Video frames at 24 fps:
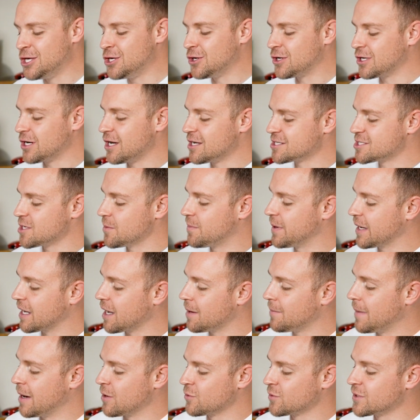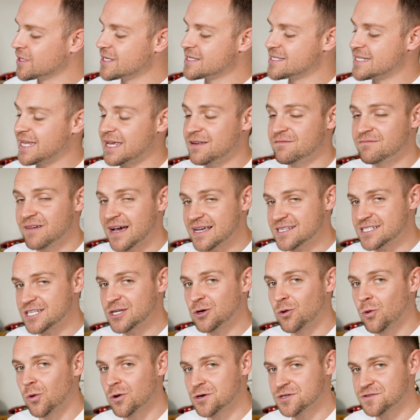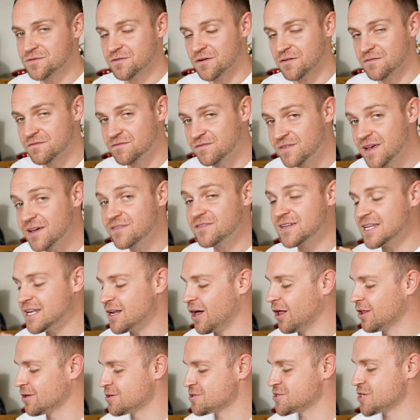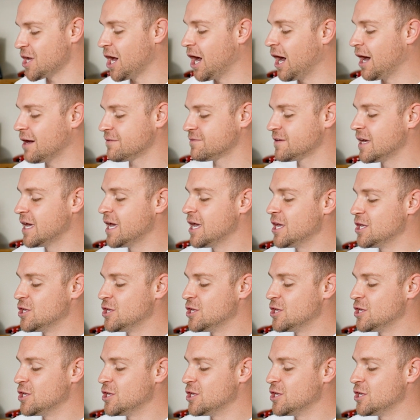You can also pick up my real estate investing course for fifty dollars off.